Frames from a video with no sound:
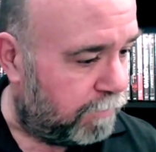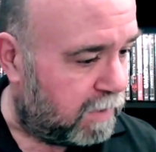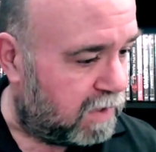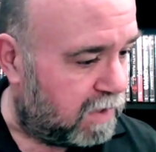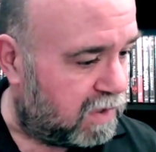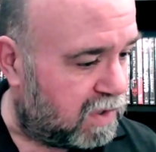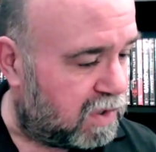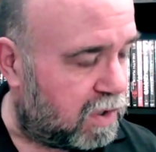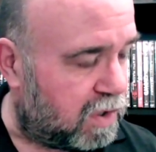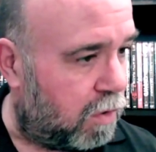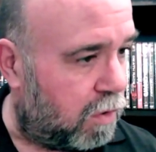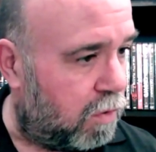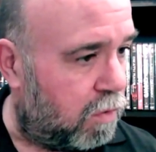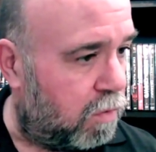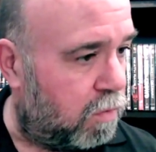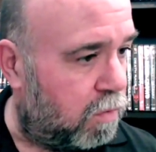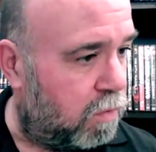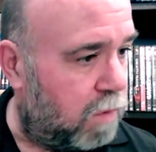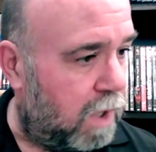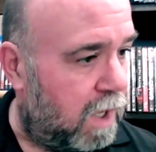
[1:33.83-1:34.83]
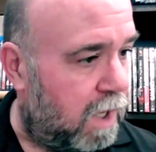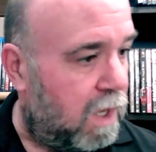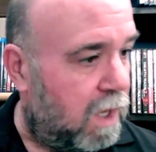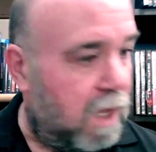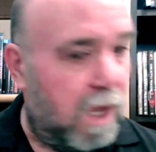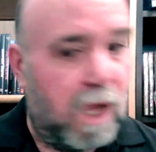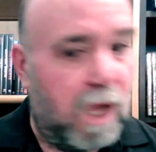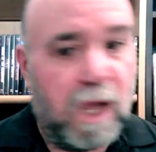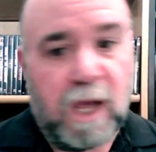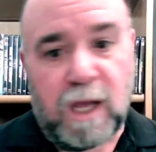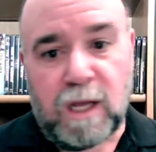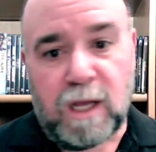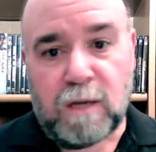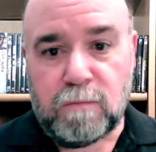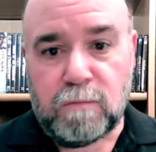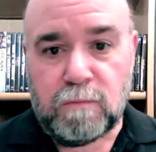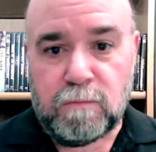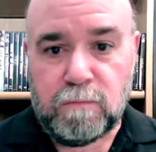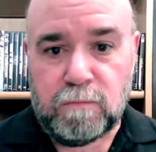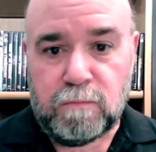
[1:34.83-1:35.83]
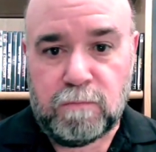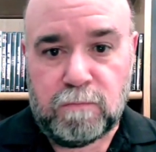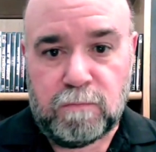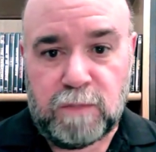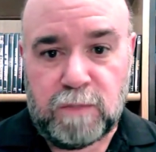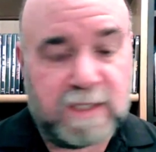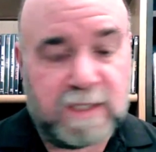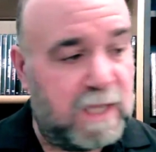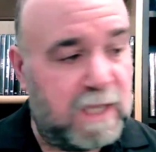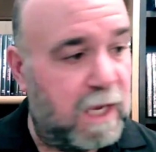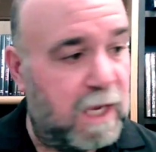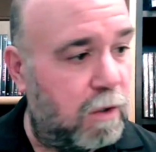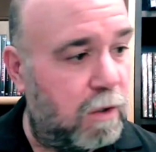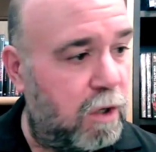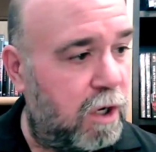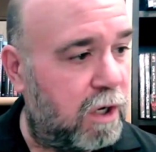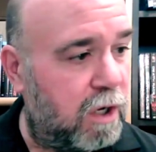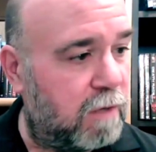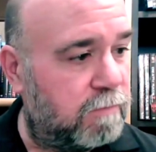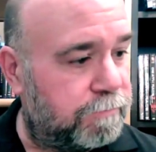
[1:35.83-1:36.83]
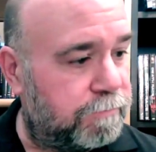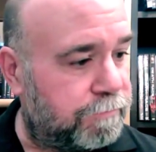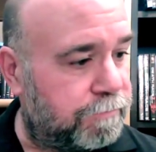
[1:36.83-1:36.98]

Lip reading: So uh, let's take a look.